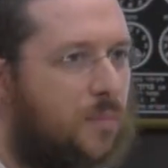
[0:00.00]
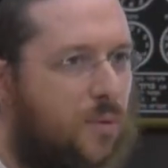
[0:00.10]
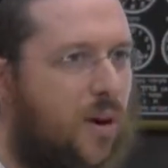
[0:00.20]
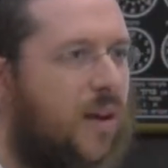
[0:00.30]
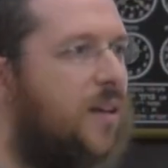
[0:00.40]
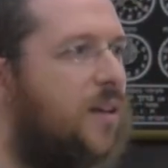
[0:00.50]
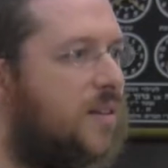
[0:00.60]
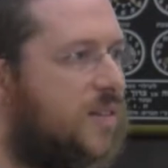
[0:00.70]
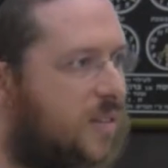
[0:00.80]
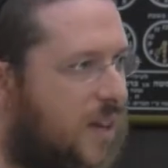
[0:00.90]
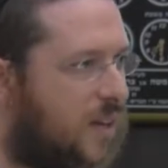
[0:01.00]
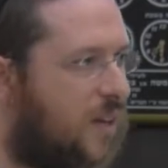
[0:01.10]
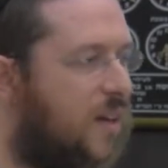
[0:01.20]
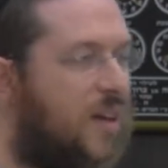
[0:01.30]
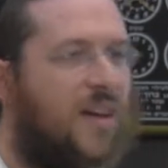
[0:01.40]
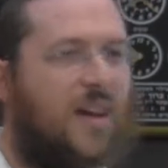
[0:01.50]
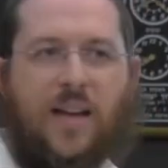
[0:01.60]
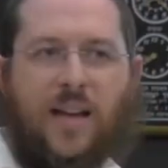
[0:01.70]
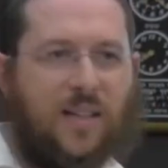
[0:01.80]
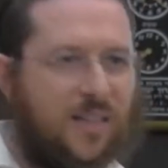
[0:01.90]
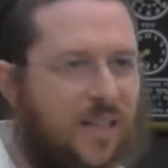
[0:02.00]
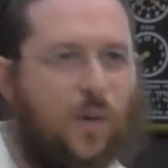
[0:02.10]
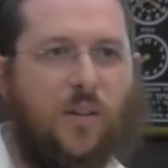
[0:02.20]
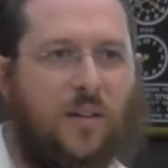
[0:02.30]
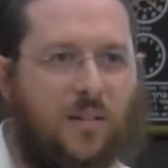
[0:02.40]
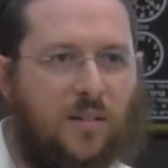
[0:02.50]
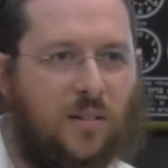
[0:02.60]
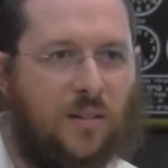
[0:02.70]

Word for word: pray, study, and stick with it.